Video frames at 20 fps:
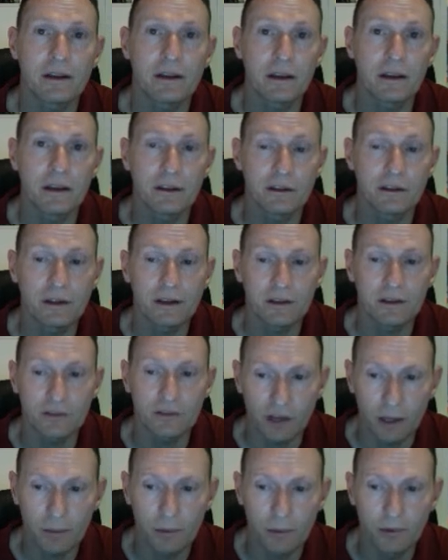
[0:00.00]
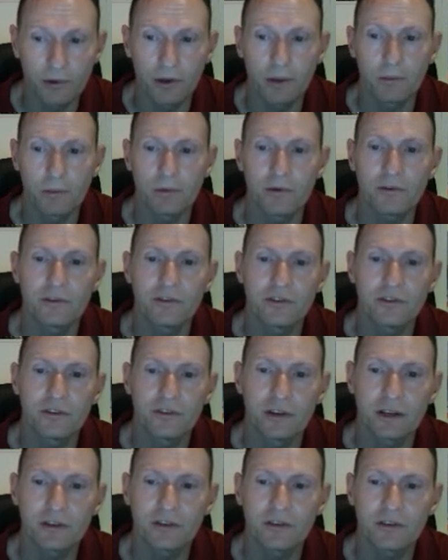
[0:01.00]
Again, example numbers:
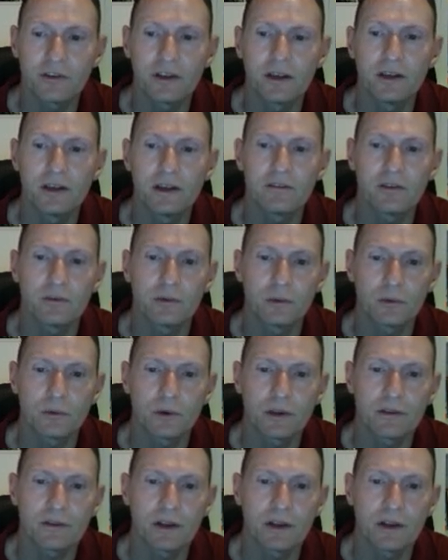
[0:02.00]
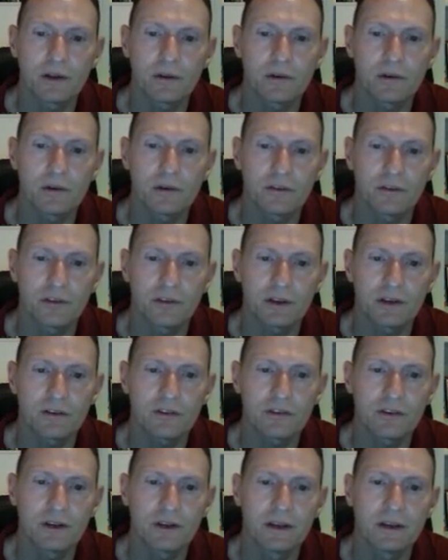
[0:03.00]
6 from the retailer,
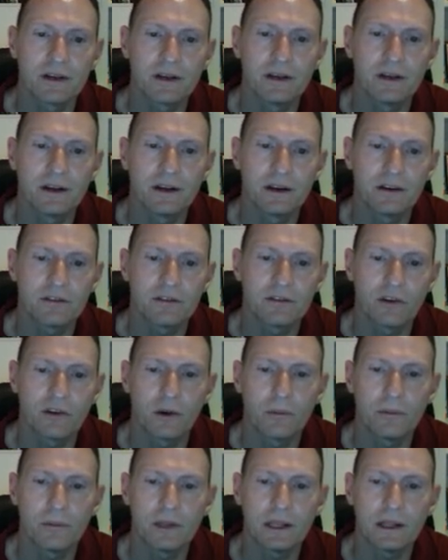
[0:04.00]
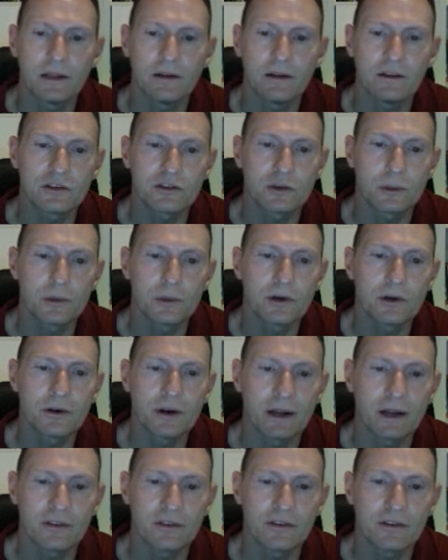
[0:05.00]
6 from the
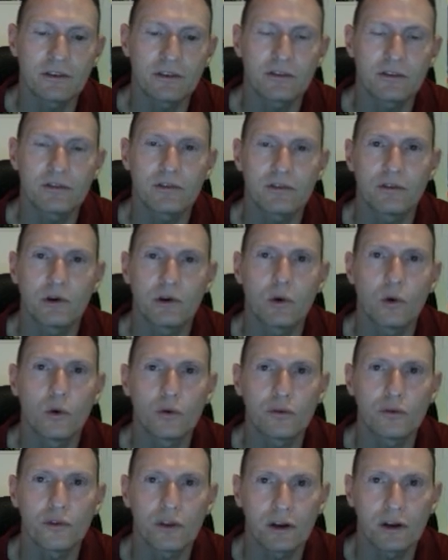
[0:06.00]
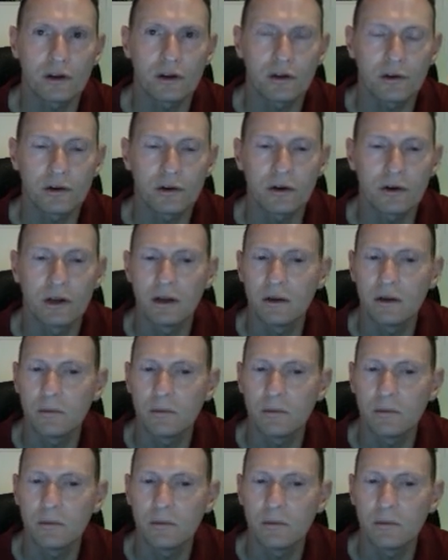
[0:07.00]
distributor, and 6 from the wholesaler,